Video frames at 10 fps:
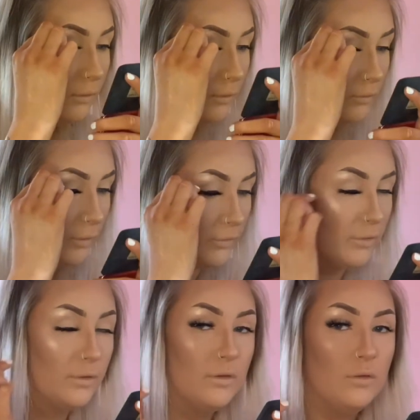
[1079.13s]
So what I do
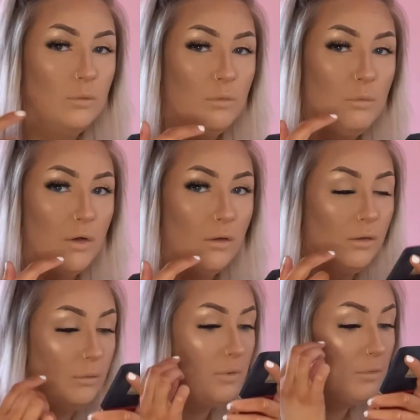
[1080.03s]
is I just hold my
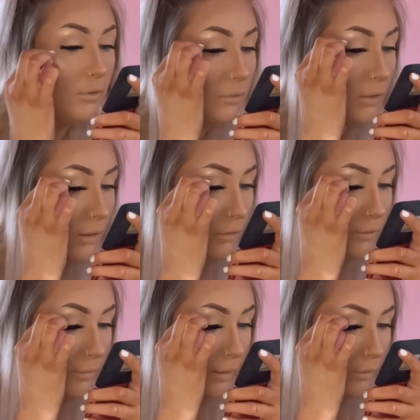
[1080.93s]
mirror a wee bit lower,
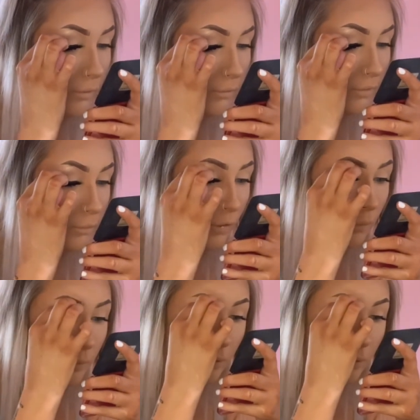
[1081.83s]
look down and just pop them